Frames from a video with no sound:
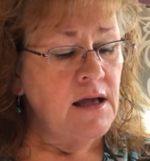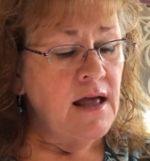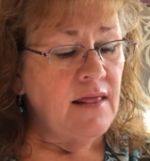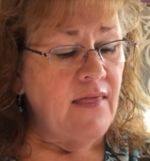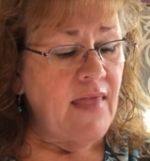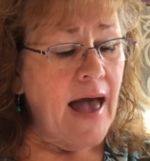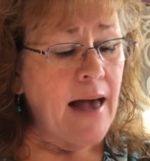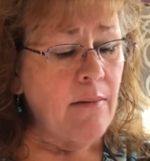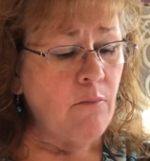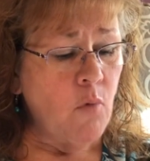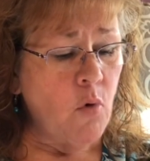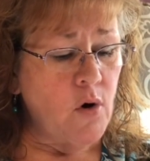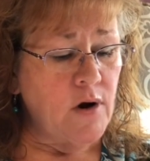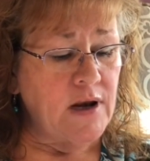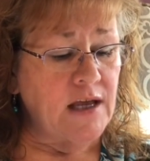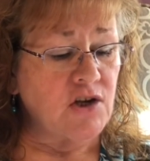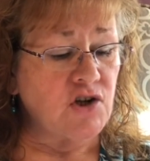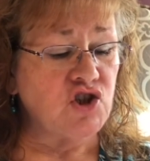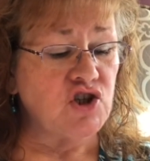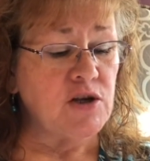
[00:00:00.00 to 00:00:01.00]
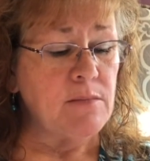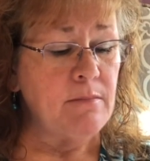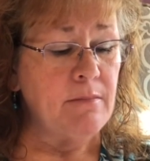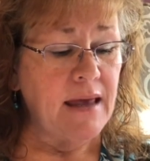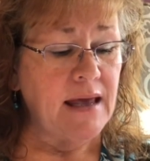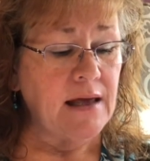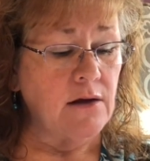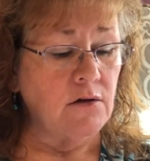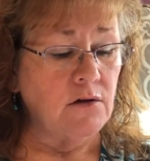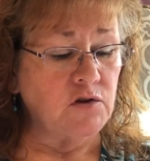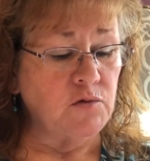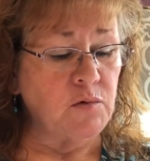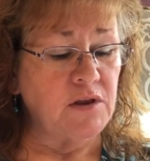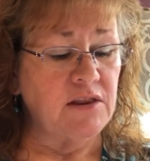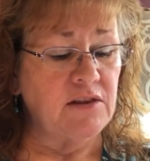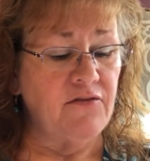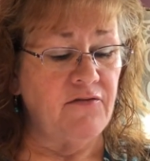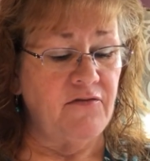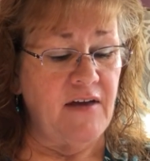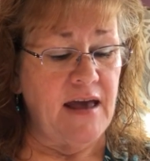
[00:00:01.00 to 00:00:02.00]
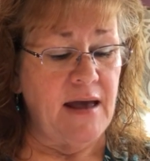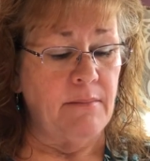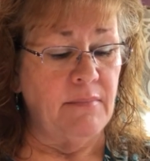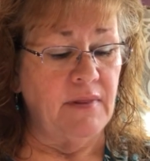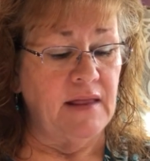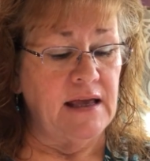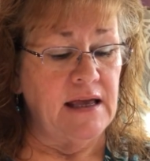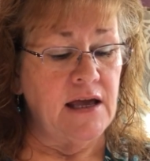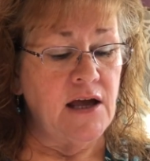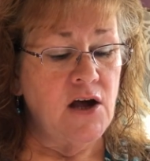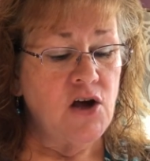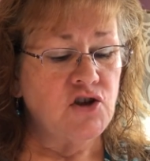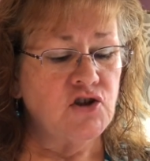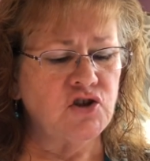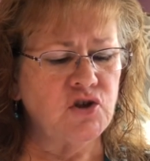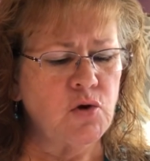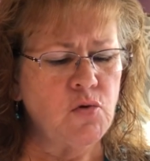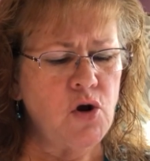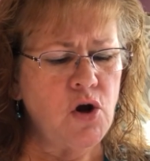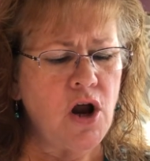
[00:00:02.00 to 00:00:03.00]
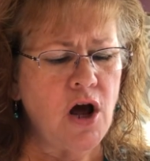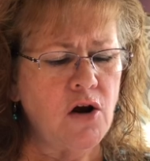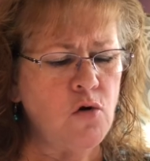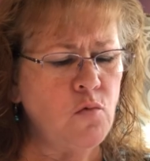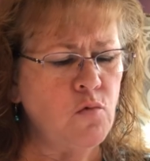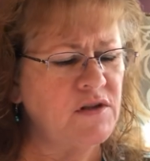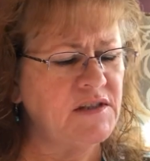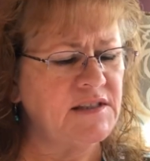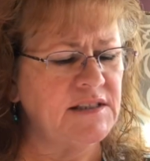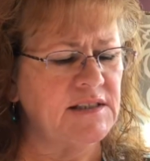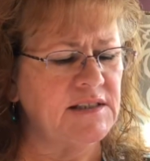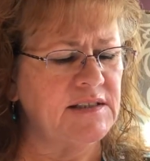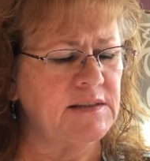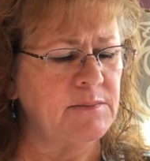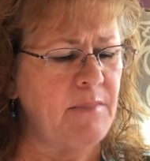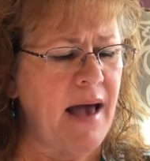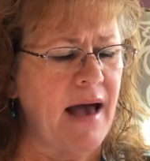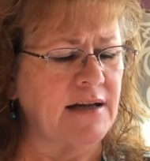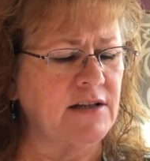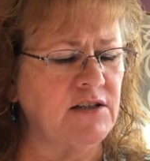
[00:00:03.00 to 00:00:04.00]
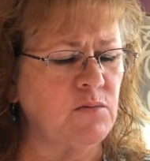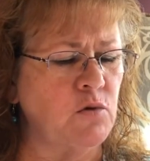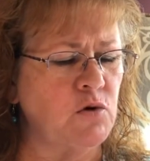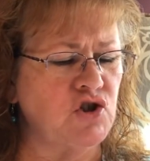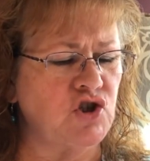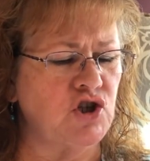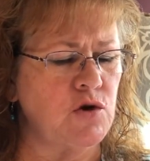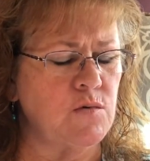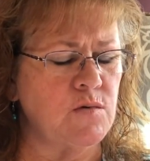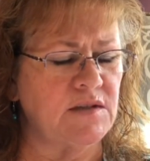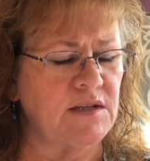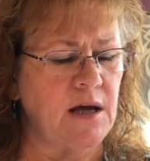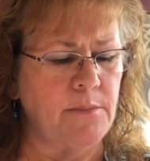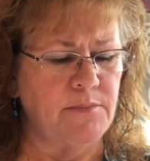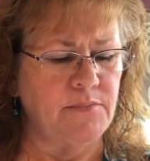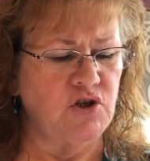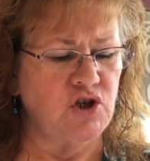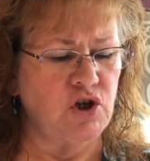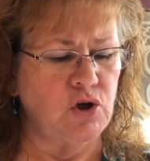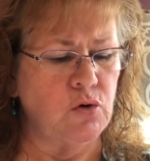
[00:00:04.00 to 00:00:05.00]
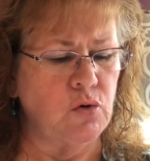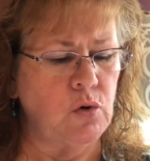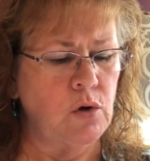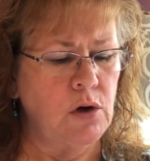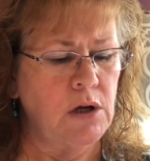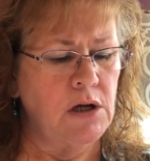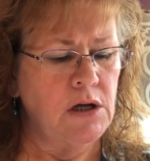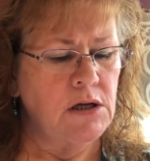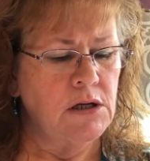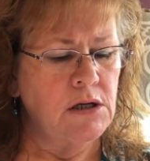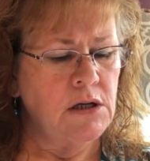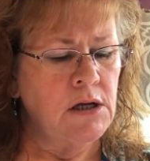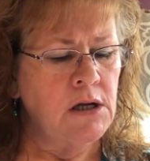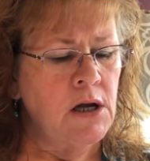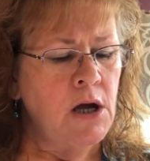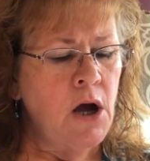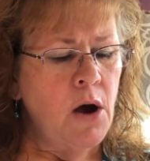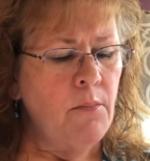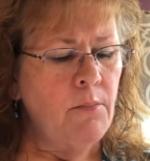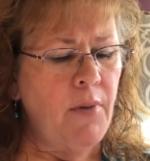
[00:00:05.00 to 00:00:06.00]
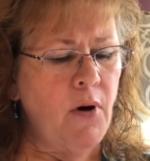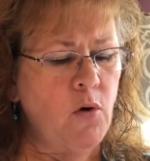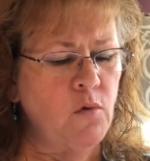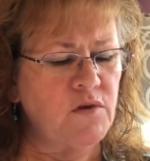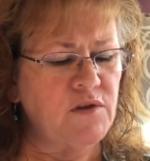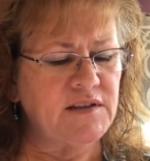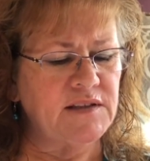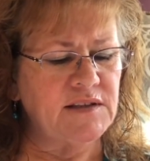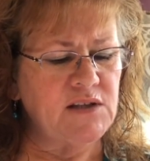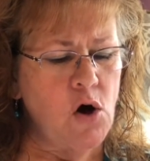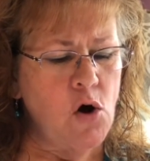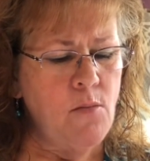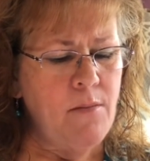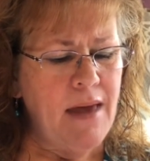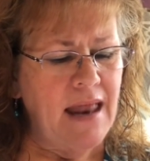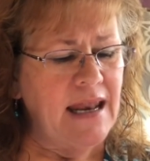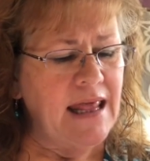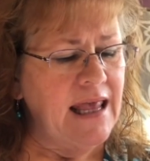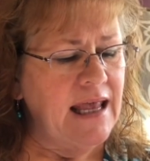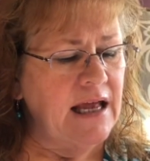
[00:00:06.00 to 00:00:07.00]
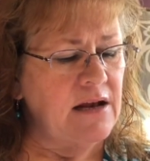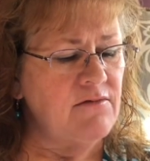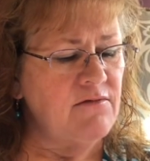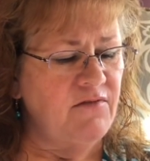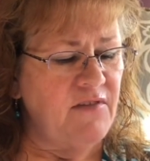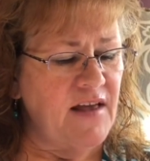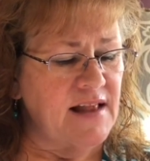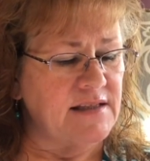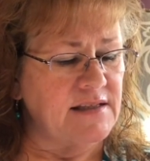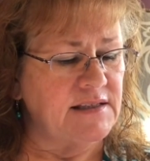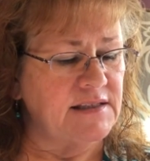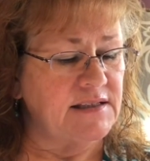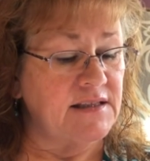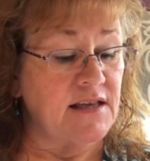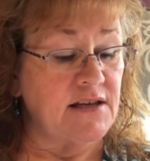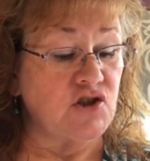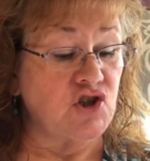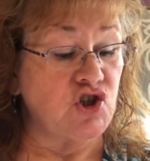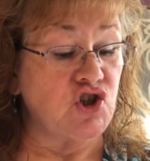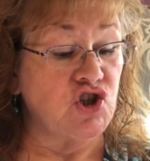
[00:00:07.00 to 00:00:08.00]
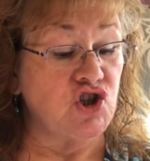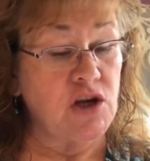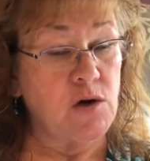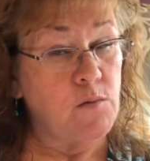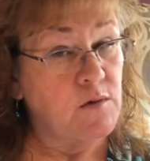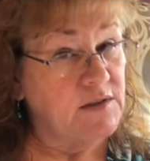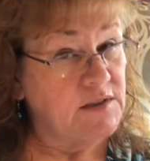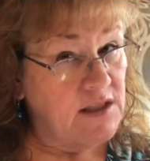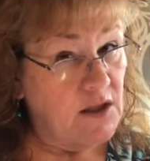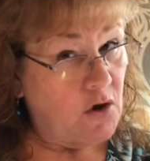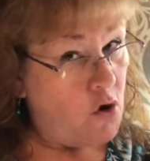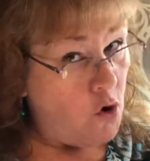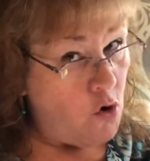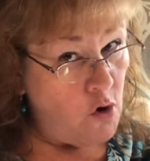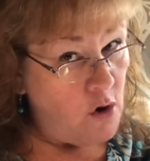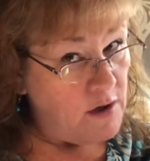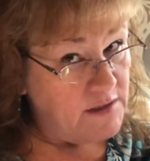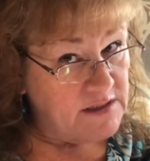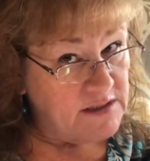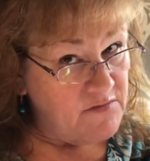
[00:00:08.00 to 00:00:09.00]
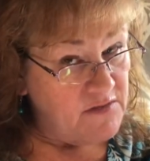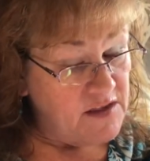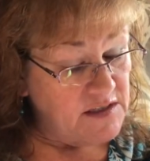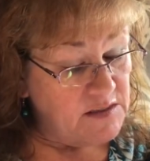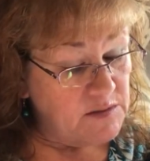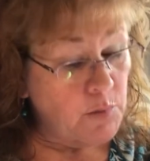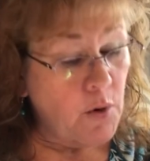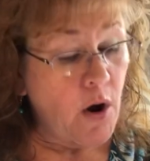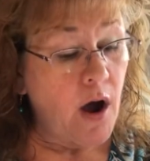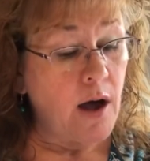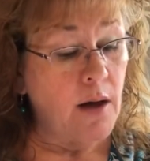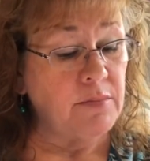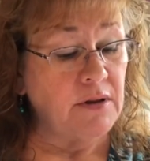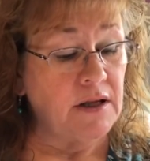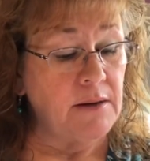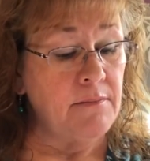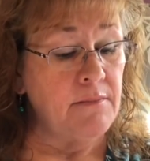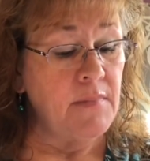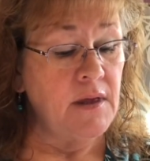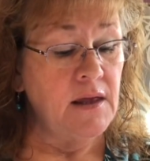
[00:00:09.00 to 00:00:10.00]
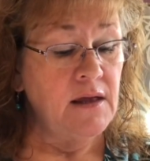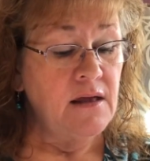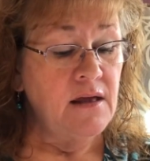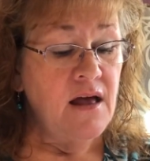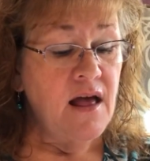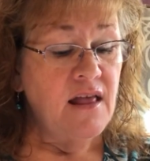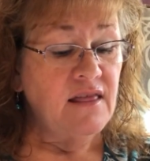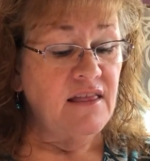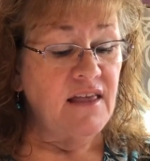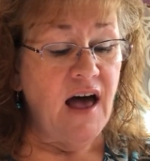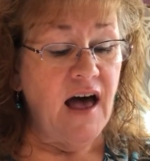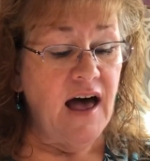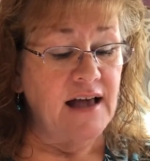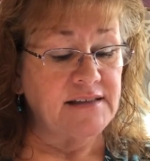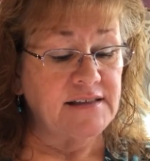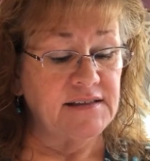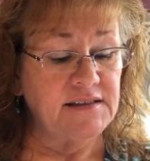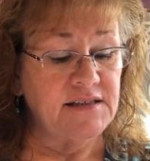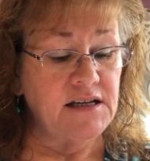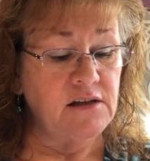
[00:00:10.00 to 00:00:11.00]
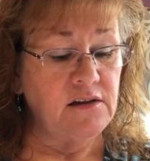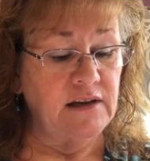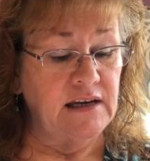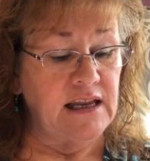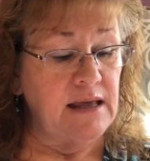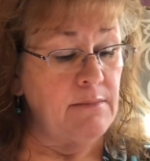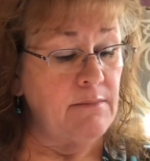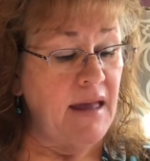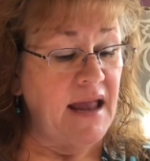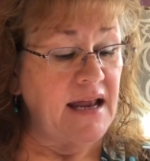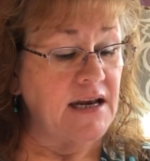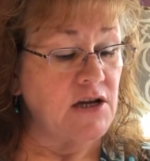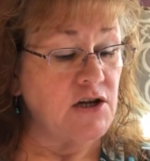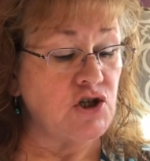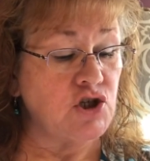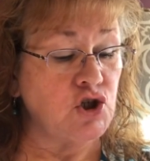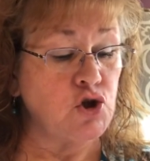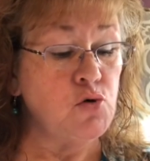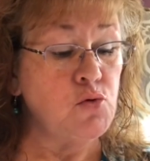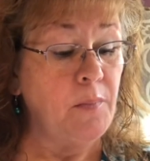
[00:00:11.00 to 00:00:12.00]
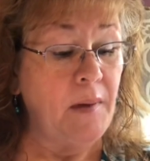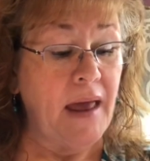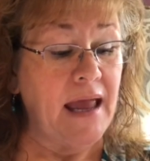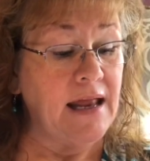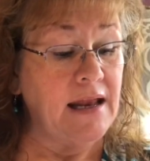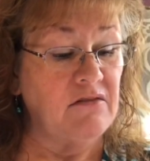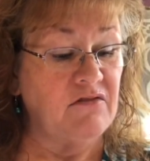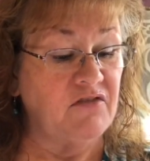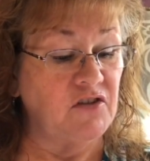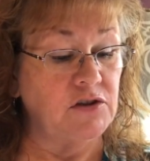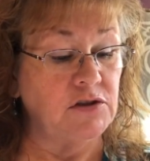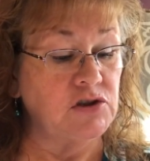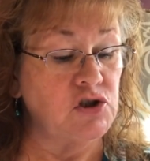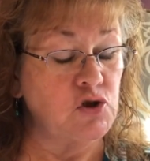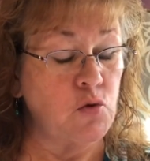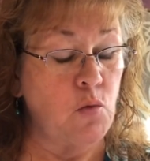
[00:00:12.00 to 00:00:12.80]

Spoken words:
That morning she mingled with the family so none would suspect what she was up to. But with so many convinced that she was the cause of this problem, the hostility made it too painful to